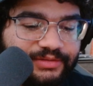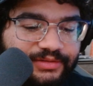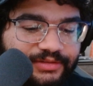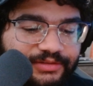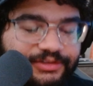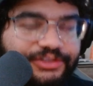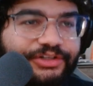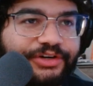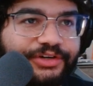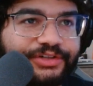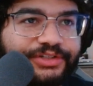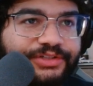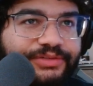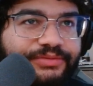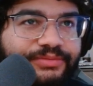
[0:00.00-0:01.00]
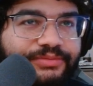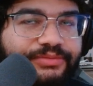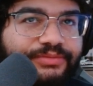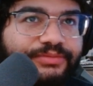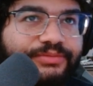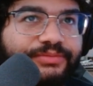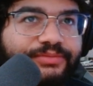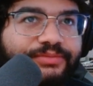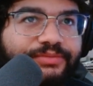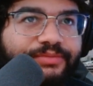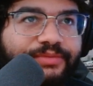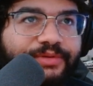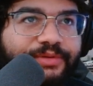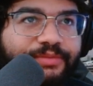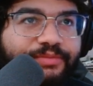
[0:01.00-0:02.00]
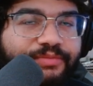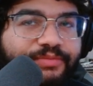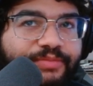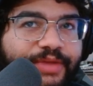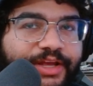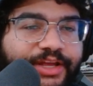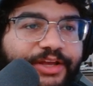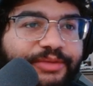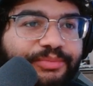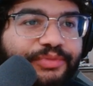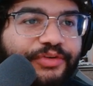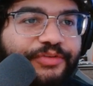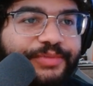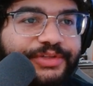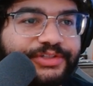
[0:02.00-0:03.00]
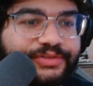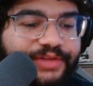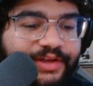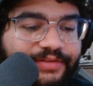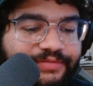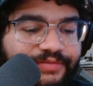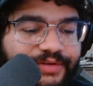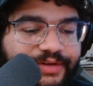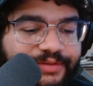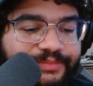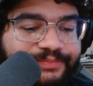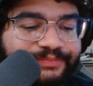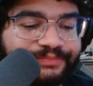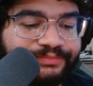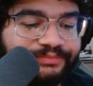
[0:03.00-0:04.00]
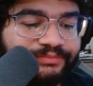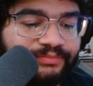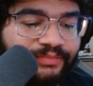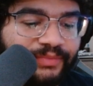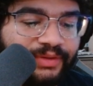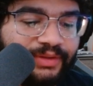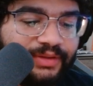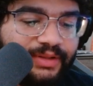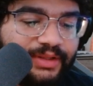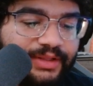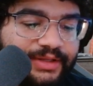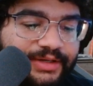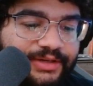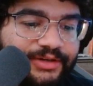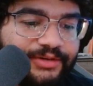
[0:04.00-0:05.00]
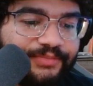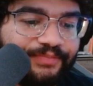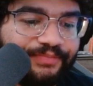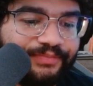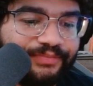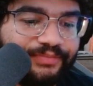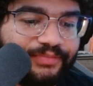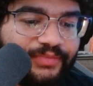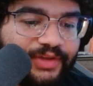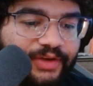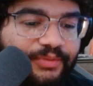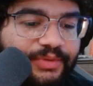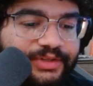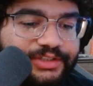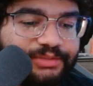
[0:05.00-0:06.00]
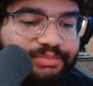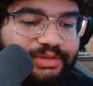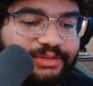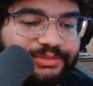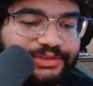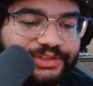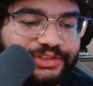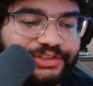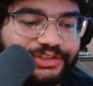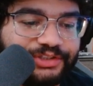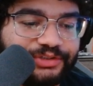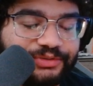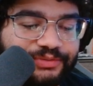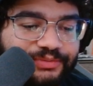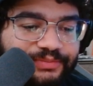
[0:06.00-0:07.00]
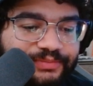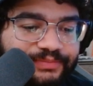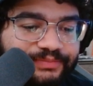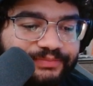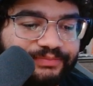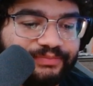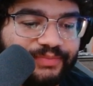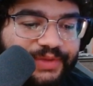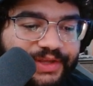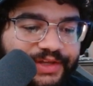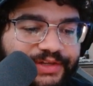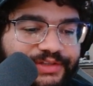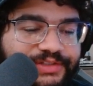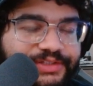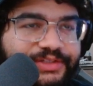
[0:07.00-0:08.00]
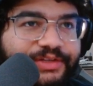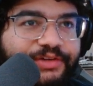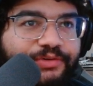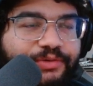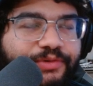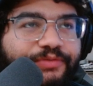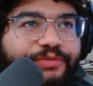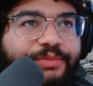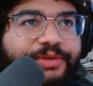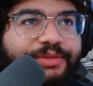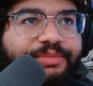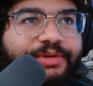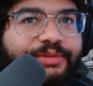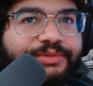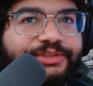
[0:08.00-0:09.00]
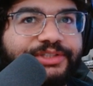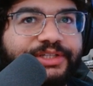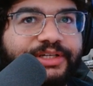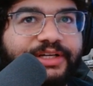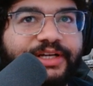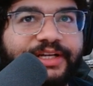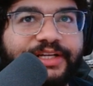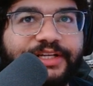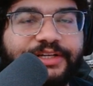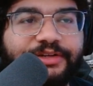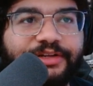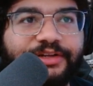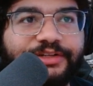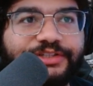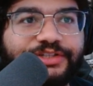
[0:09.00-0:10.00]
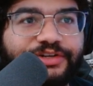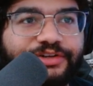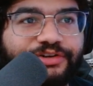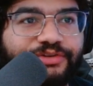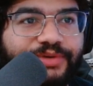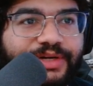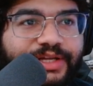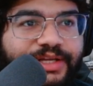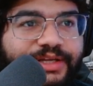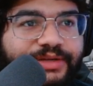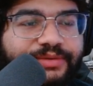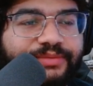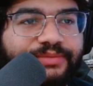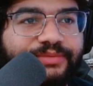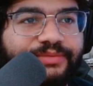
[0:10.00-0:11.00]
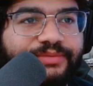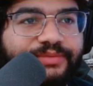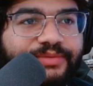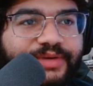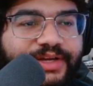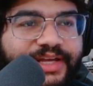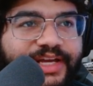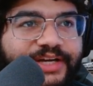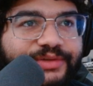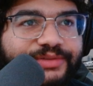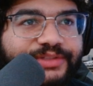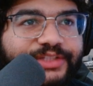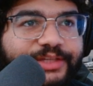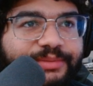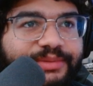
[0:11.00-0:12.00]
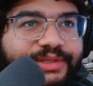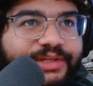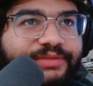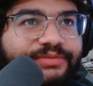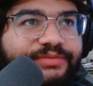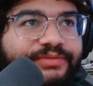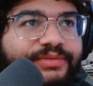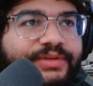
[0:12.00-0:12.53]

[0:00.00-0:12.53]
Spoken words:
start making improvements on that front. I want to publish this soon, and in order for me to publish it, I need to start creating accounts, I believe,